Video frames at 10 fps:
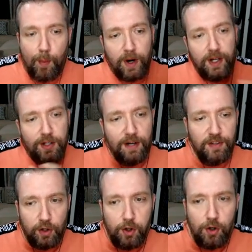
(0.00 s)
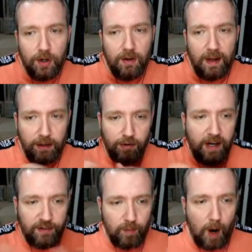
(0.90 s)
but it doesn't look like
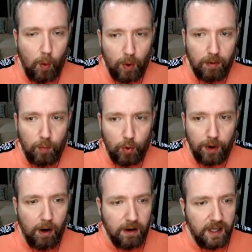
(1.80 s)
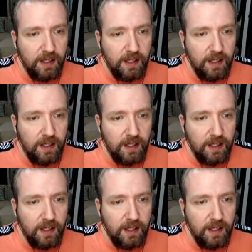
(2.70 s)
Greg Smallwood art.